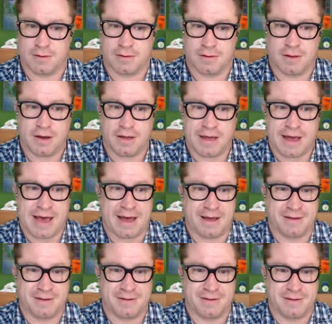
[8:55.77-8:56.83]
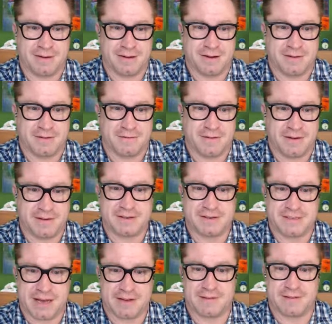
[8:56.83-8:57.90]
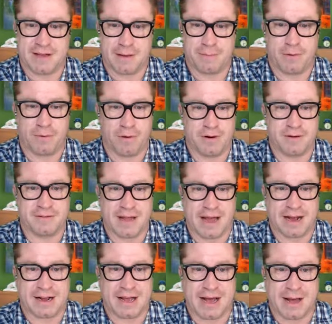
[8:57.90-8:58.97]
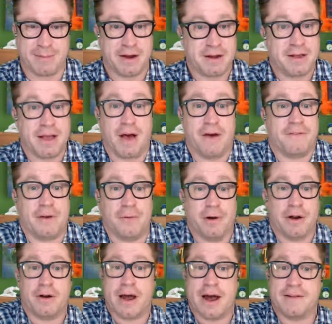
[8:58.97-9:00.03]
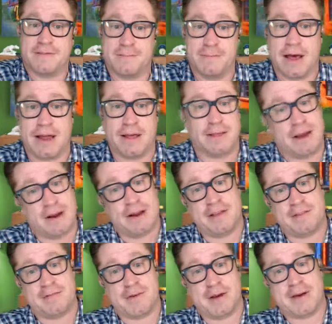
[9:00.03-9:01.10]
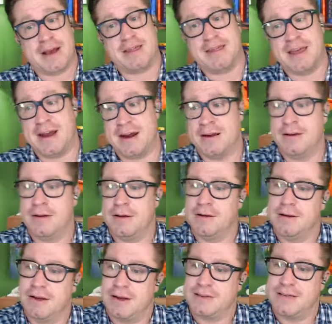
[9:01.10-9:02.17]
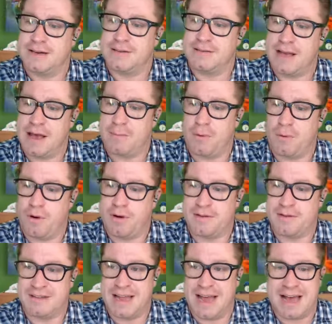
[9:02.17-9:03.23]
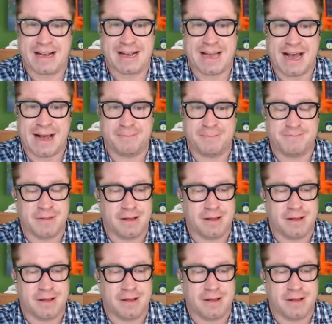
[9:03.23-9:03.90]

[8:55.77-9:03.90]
Look at that. Visit TexasHempAwards.com. There you go. If you wondered how to spell it, there it is for you right there. TexasHempAwards.com.